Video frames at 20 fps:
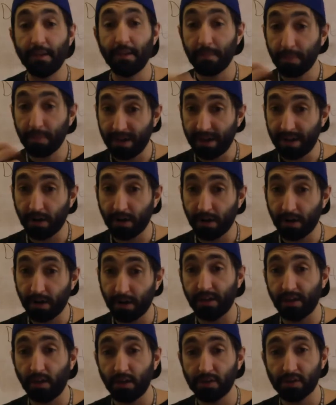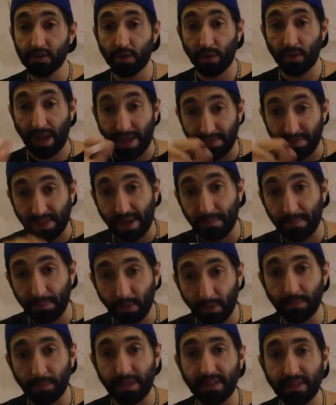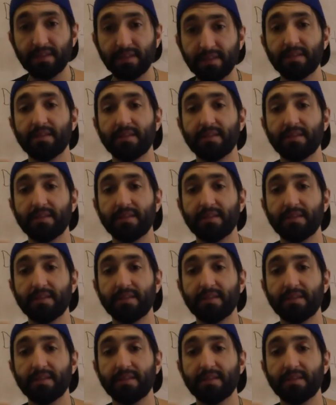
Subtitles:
player can also, at that moment,